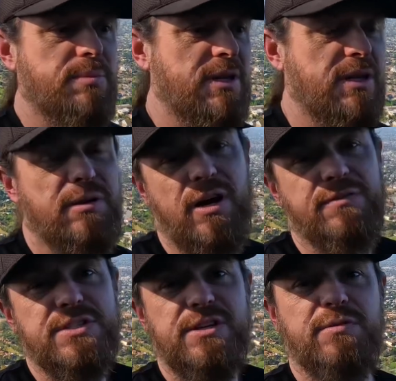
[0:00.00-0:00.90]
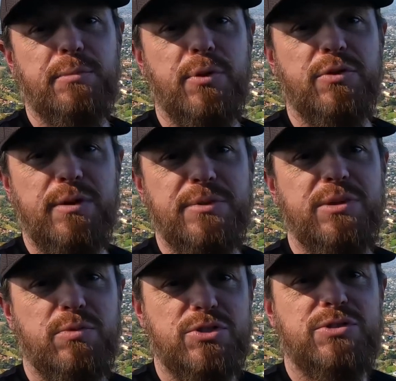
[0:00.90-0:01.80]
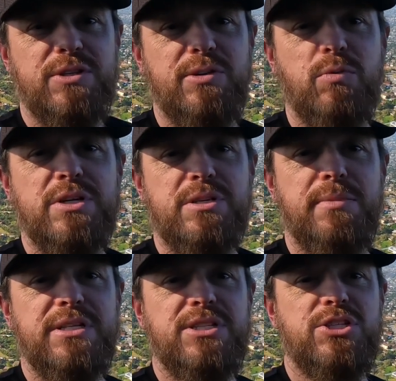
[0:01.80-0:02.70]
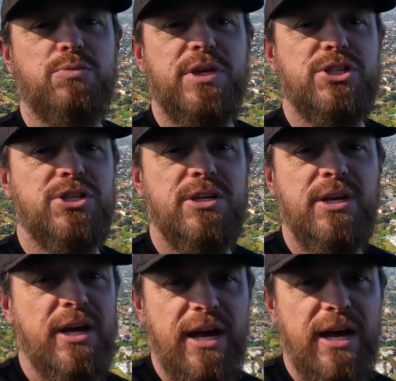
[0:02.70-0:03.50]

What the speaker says: And then obviously if they're both empty, which it was in my situation,